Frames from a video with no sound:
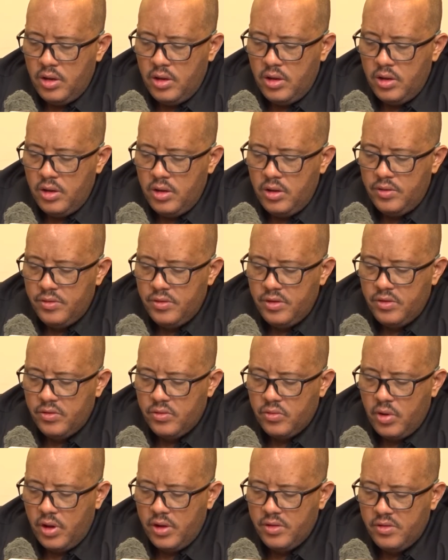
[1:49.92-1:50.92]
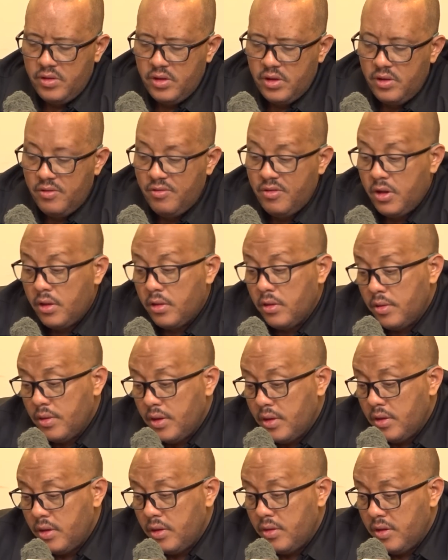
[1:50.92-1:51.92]
is quite significant
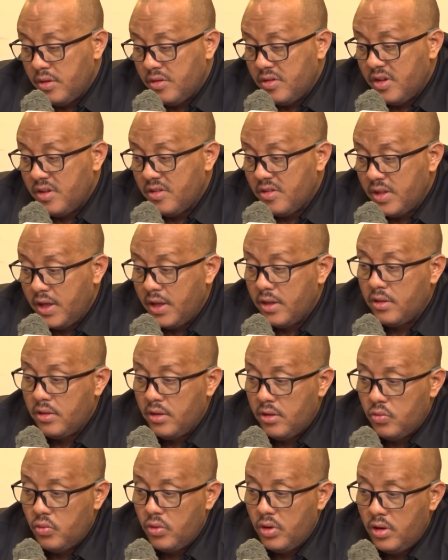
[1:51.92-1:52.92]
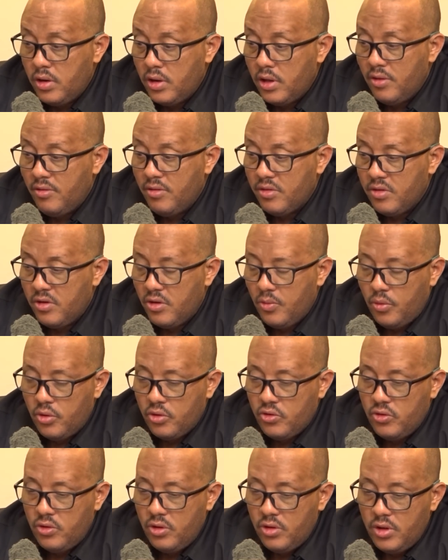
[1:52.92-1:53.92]
in the sense that it will give us an
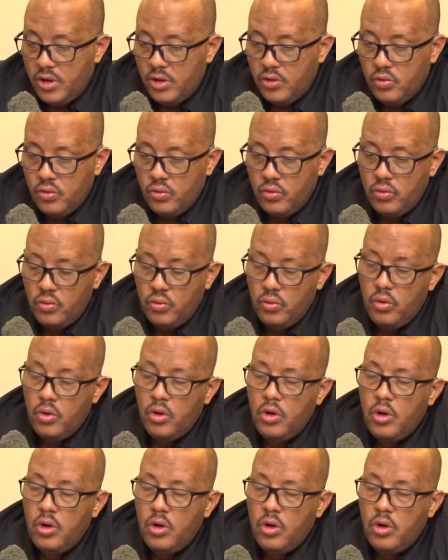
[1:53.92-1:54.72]
opportunity to